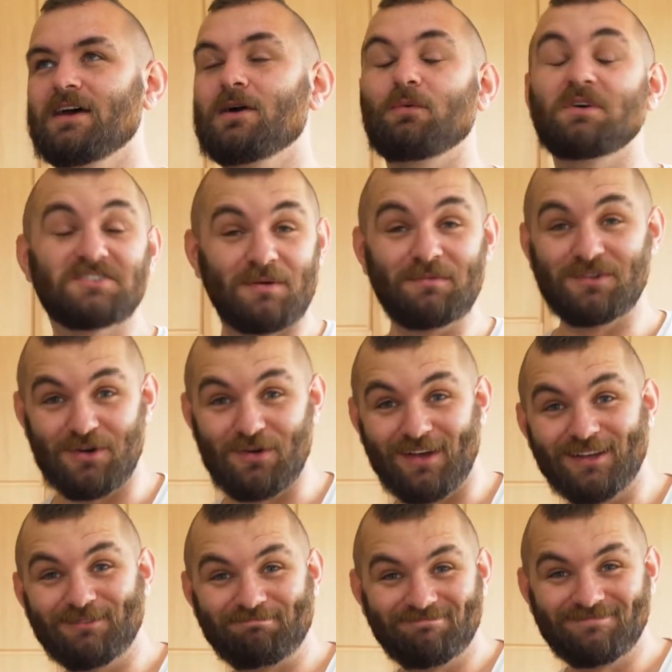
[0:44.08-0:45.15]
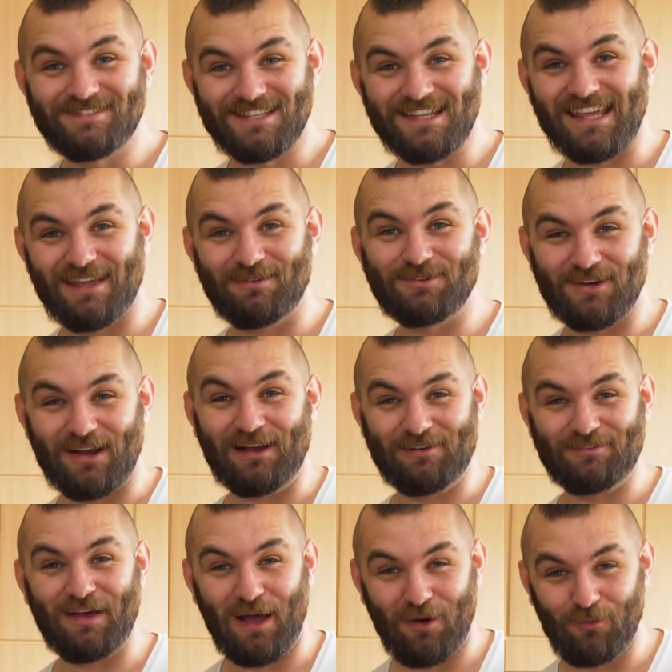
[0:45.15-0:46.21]
Which I'm doing to keep track
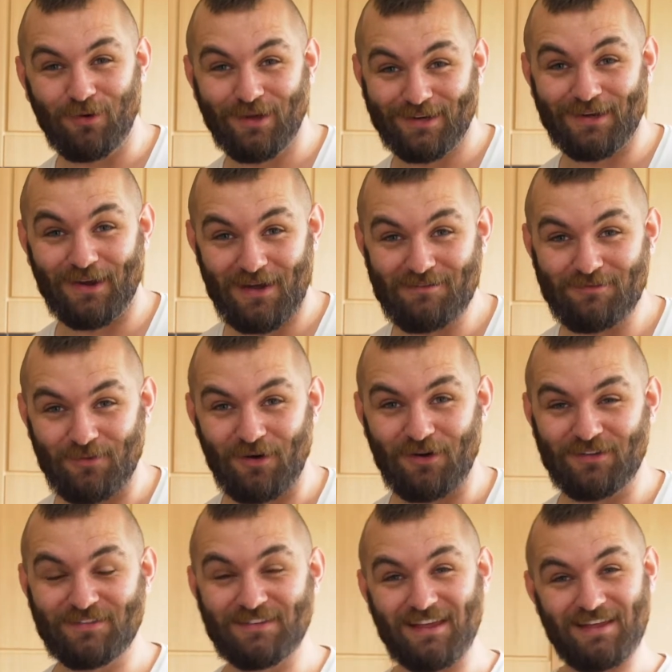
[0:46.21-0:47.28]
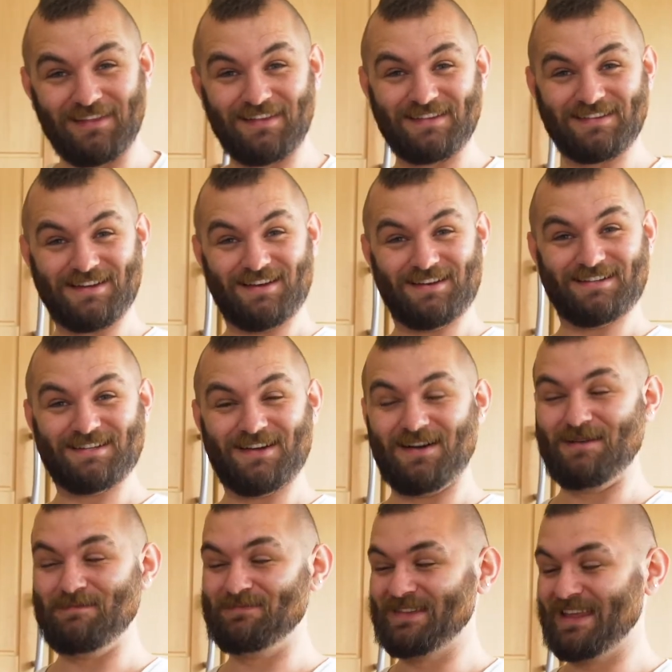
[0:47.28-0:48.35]
of how weird life was in this kind of
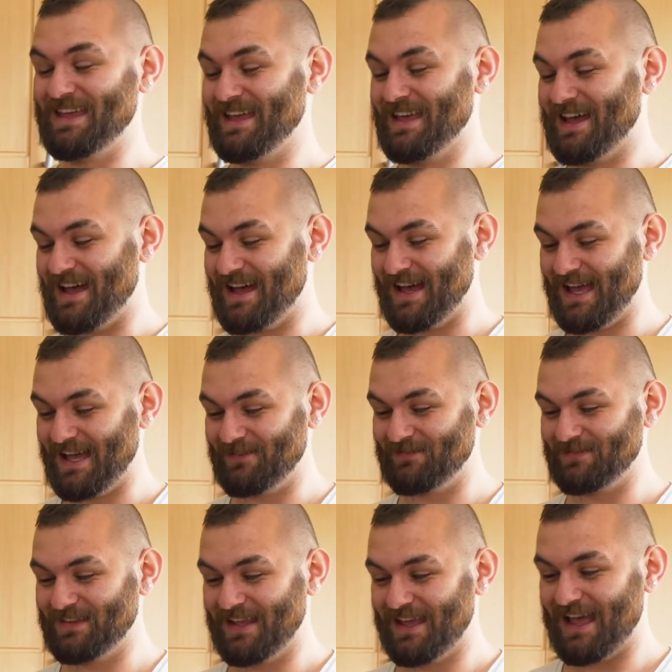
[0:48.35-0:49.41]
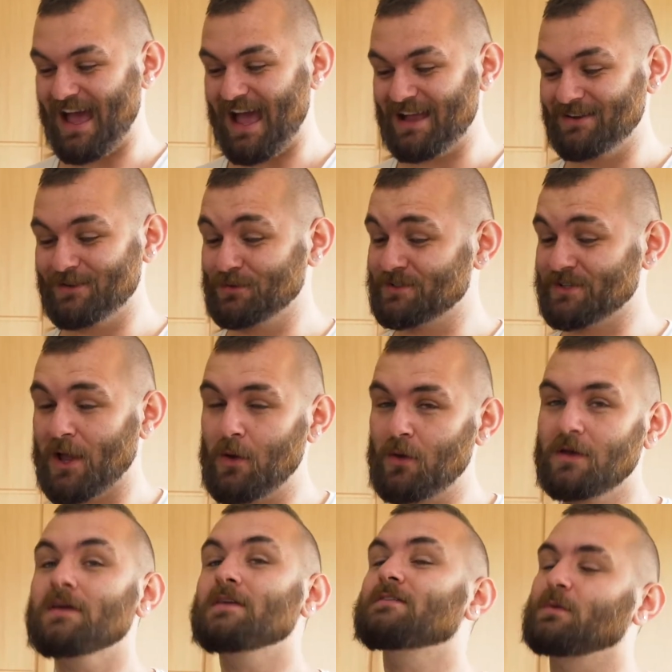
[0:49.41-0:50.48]
time. And also
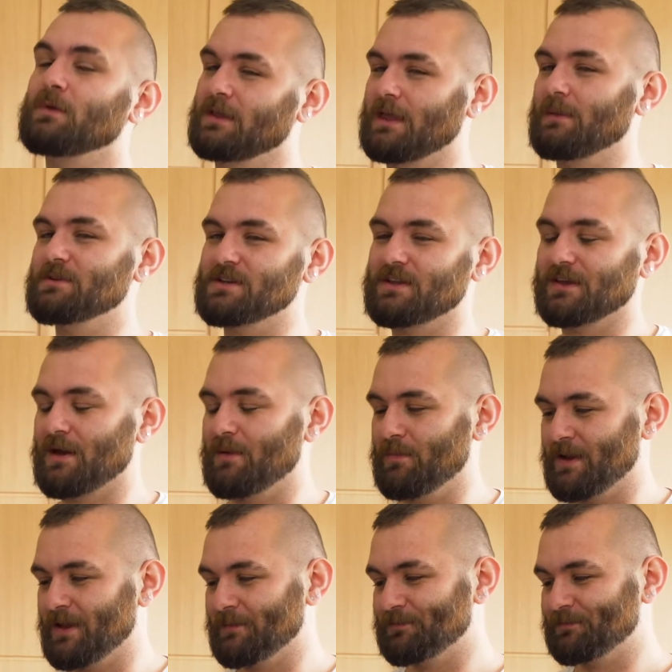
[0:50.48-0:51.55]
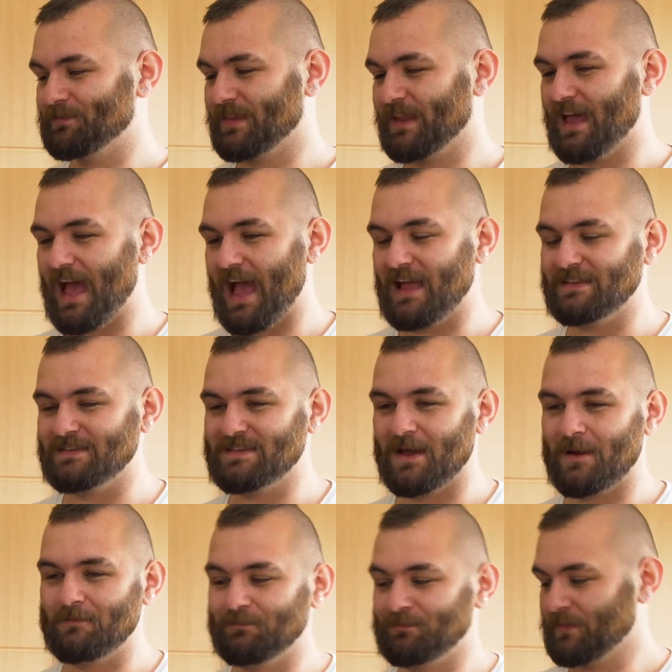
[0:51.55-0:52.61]
so we can keep each other company. And
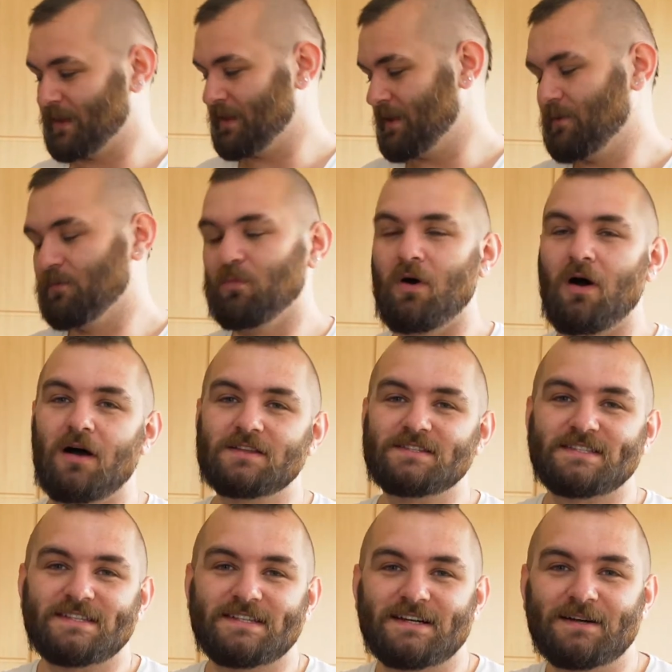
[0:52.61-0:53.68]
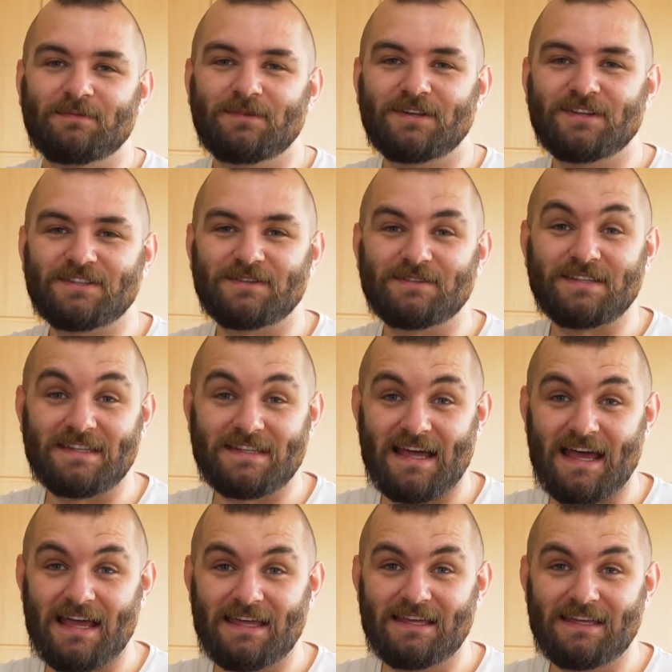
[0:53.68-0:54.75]
what I'm gonna do
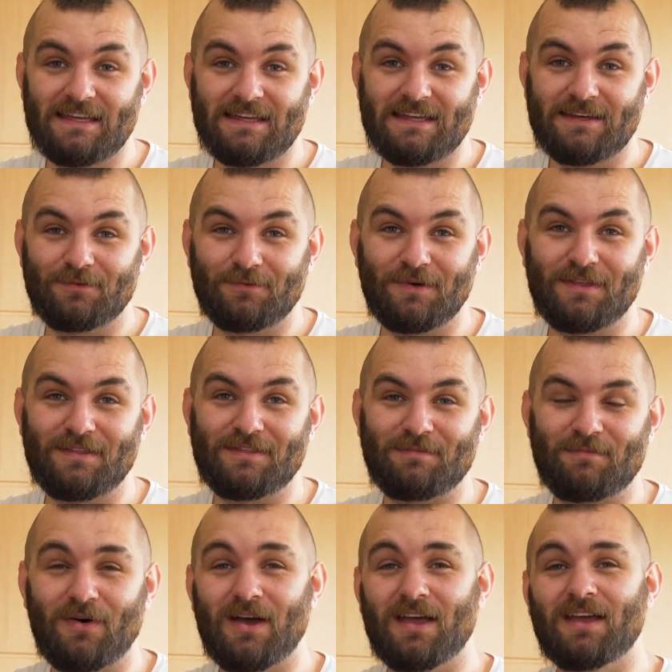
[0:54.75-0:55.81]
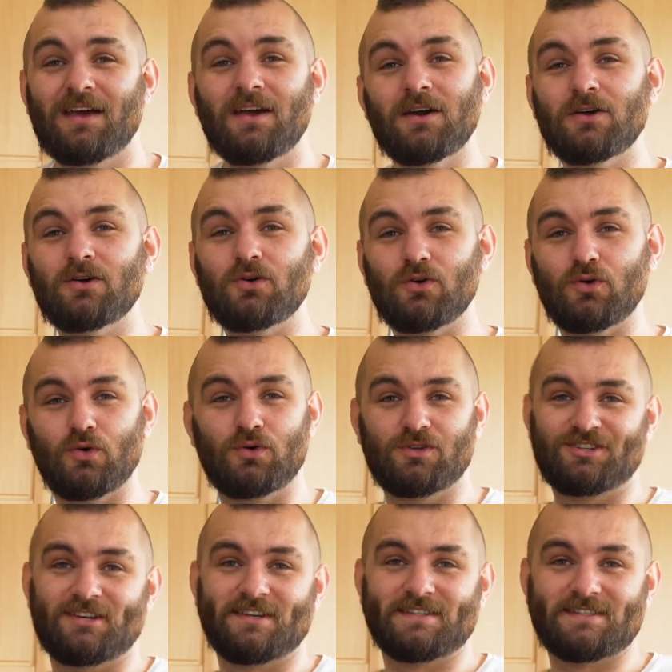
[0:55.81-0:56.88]
today with my
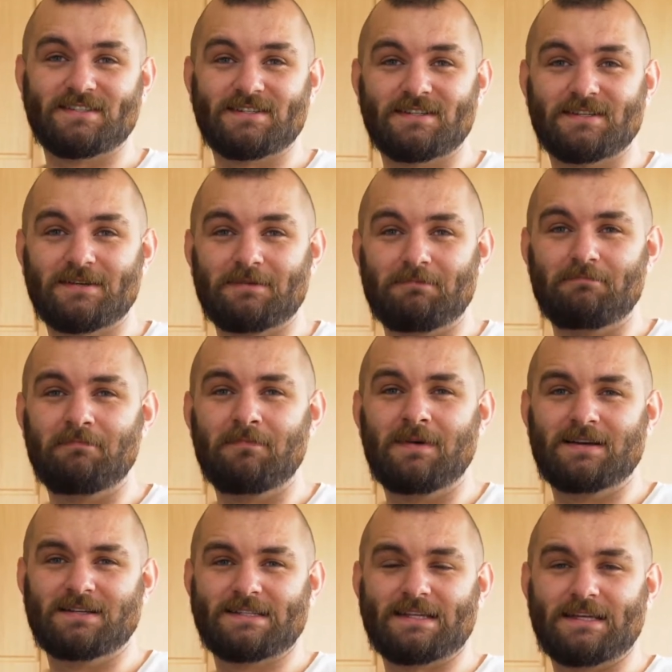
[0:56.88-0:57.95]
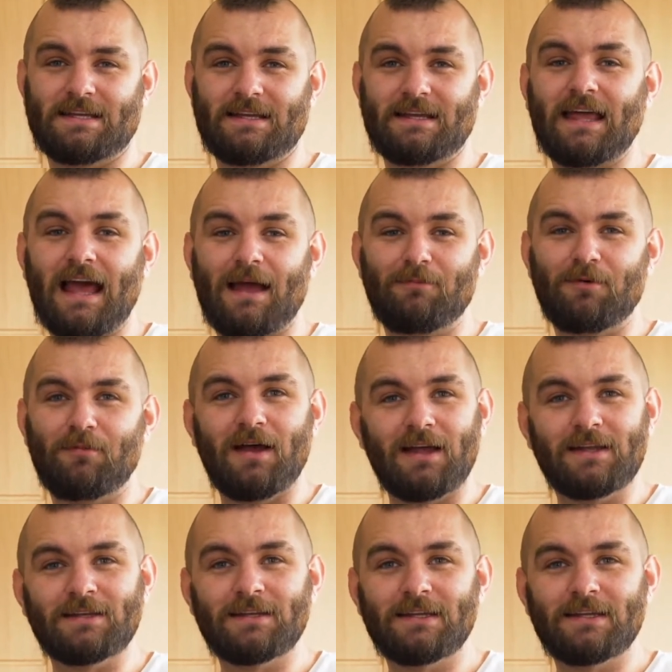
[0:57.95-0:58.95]
gorgeous, muscular cameraman